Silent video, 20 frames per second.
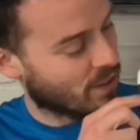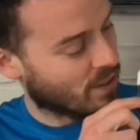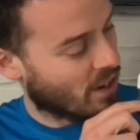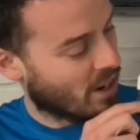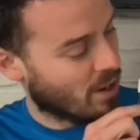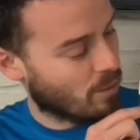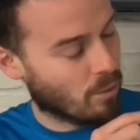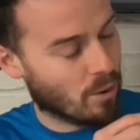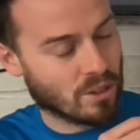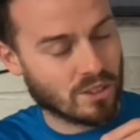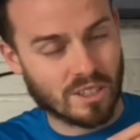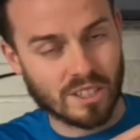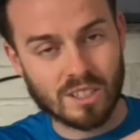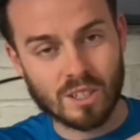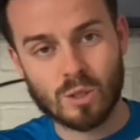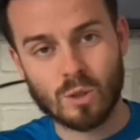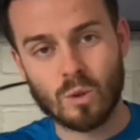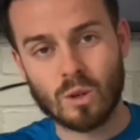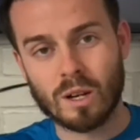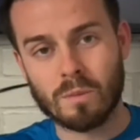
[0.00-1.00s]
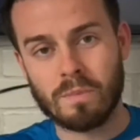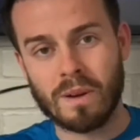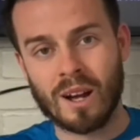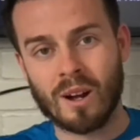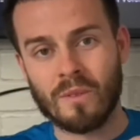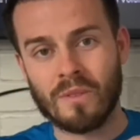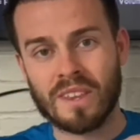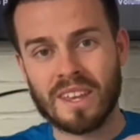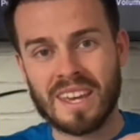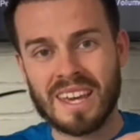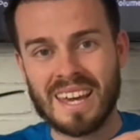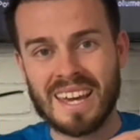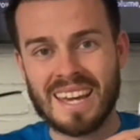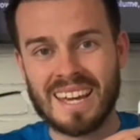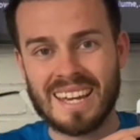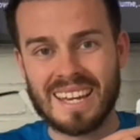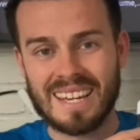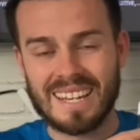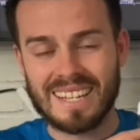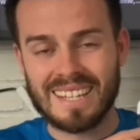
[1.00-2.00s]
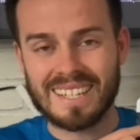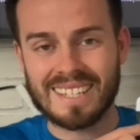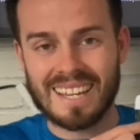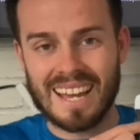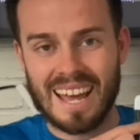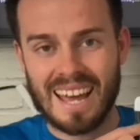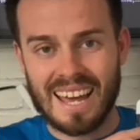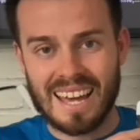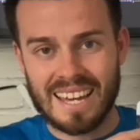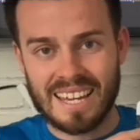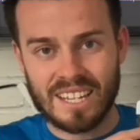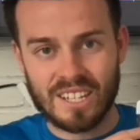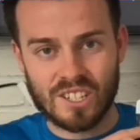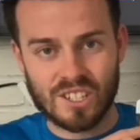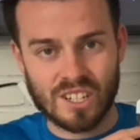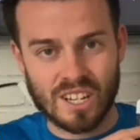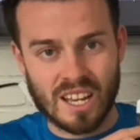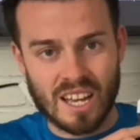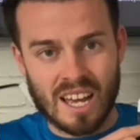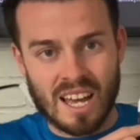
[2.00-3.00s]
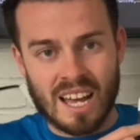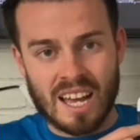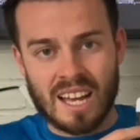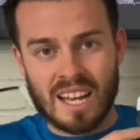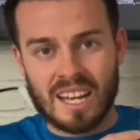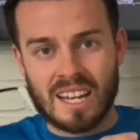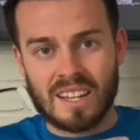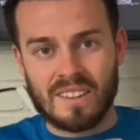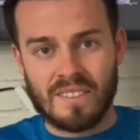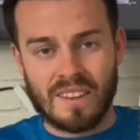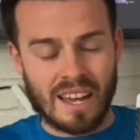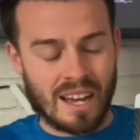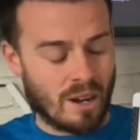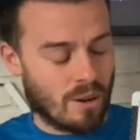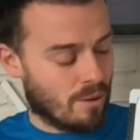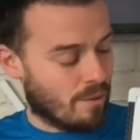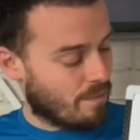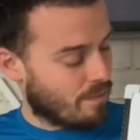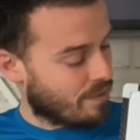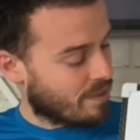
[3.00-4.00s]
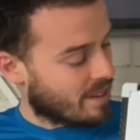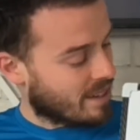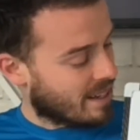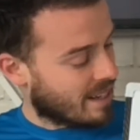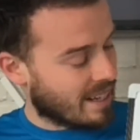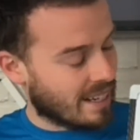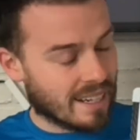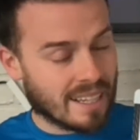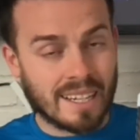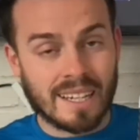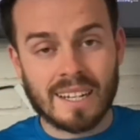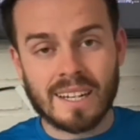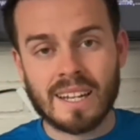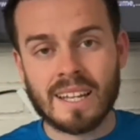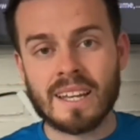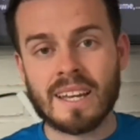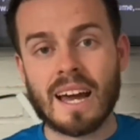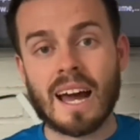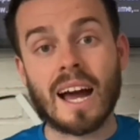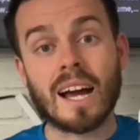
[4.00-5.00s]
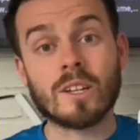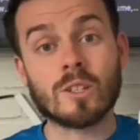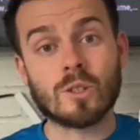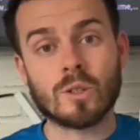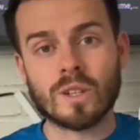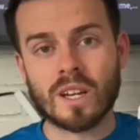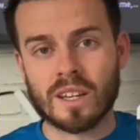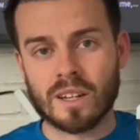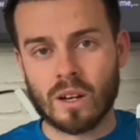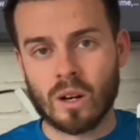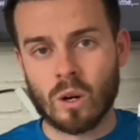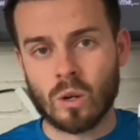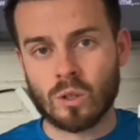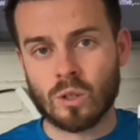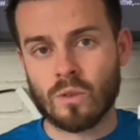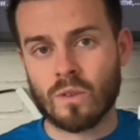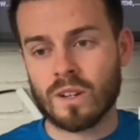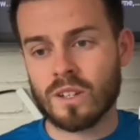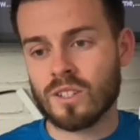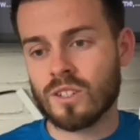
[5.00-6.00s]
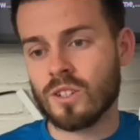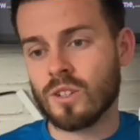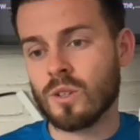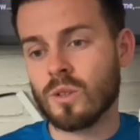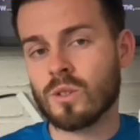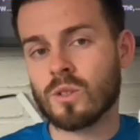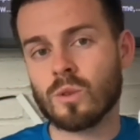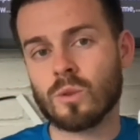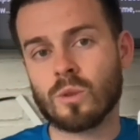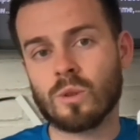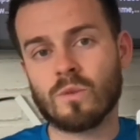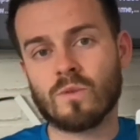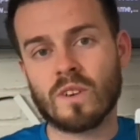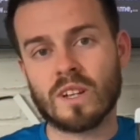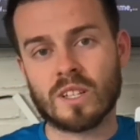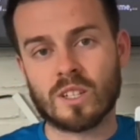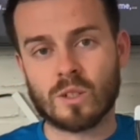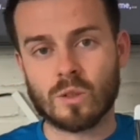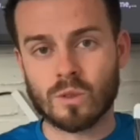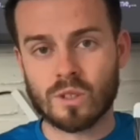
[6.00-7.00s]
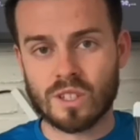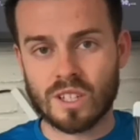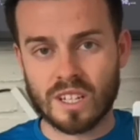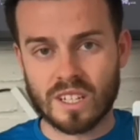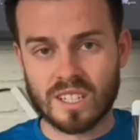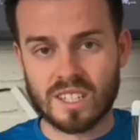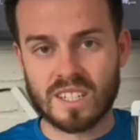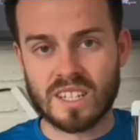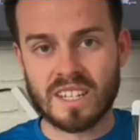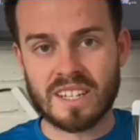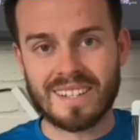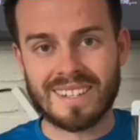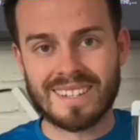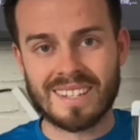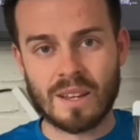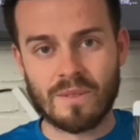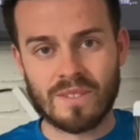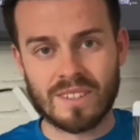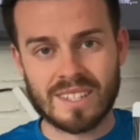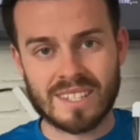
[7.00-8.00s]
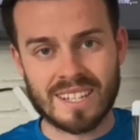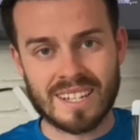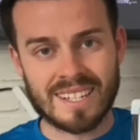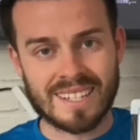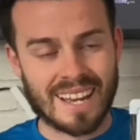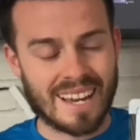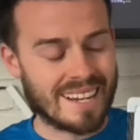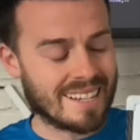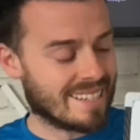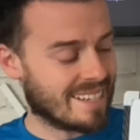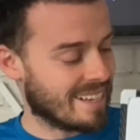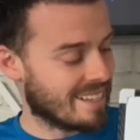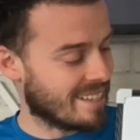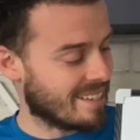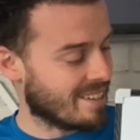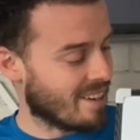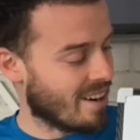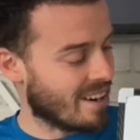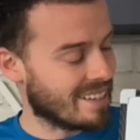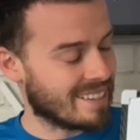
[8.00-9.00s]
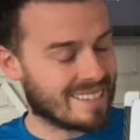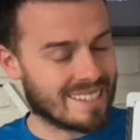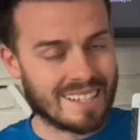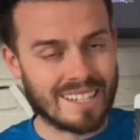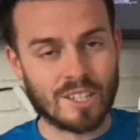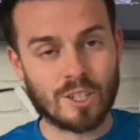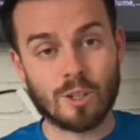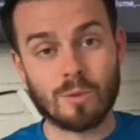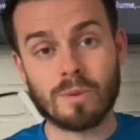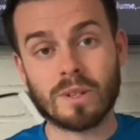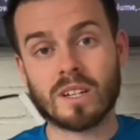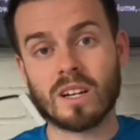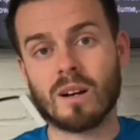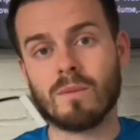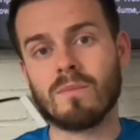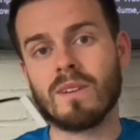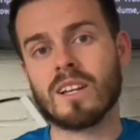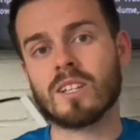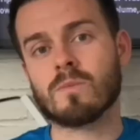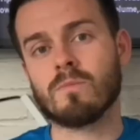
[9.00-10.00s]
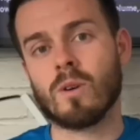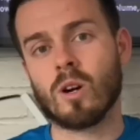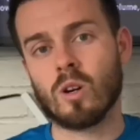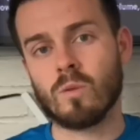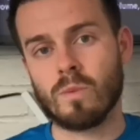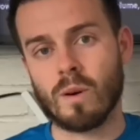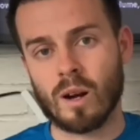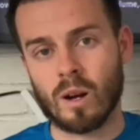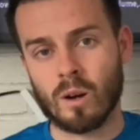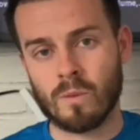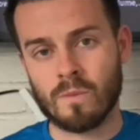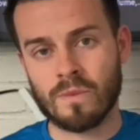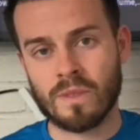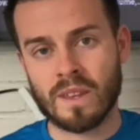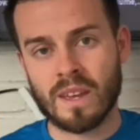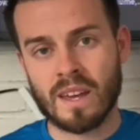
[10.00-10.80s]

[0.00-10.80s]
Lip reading: that I wanted to talk about is age. Now, clearly, as you get older, as you sort of reach your 60s, 70s, 80s and 90s, you become less mobile.